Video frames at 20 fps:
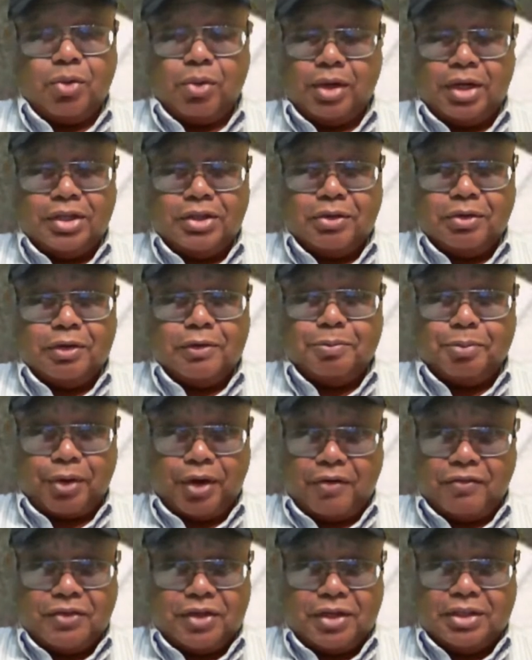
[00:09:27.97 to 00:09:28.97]
But according to
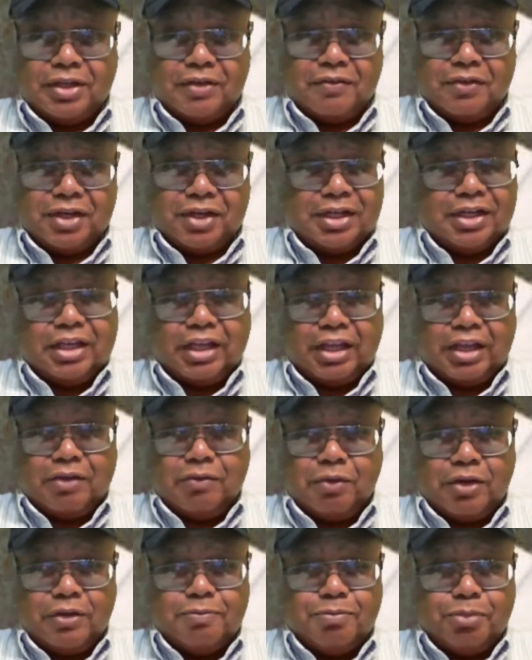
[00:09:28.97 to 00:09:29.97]
his birth certificate,
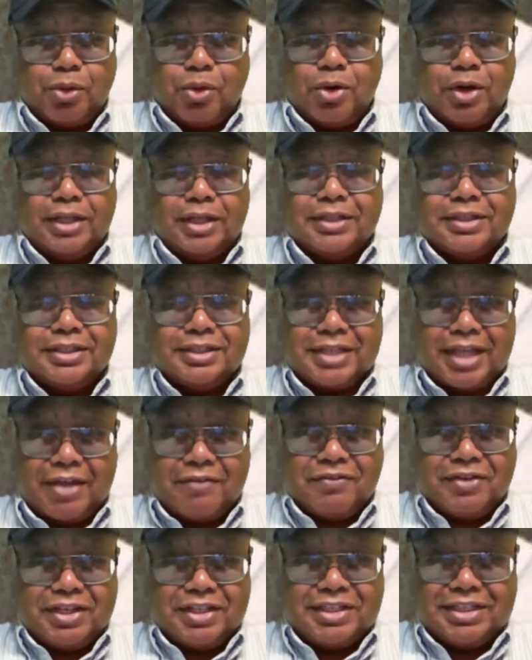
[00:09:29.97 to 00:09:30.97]
he was born in
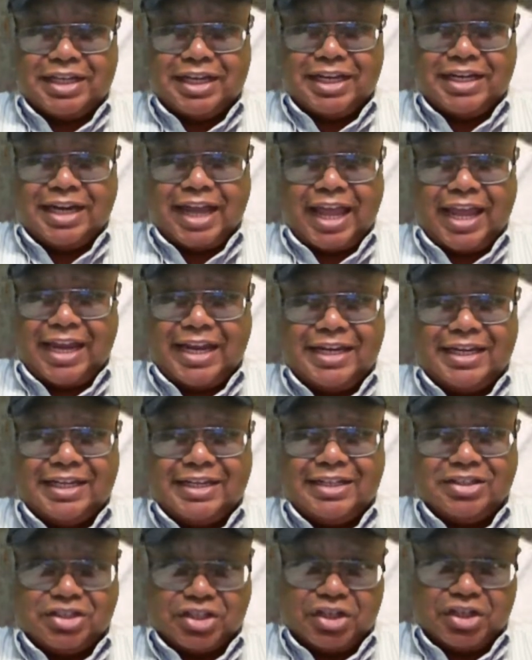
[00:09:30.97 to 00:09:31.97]

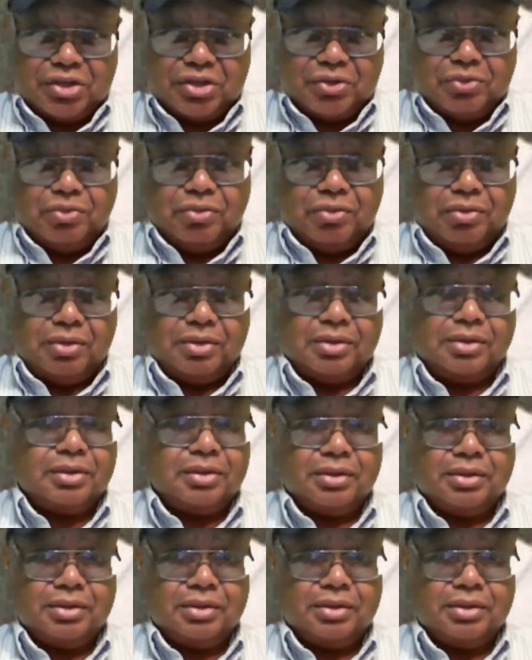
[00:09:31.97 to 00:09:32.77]
1782.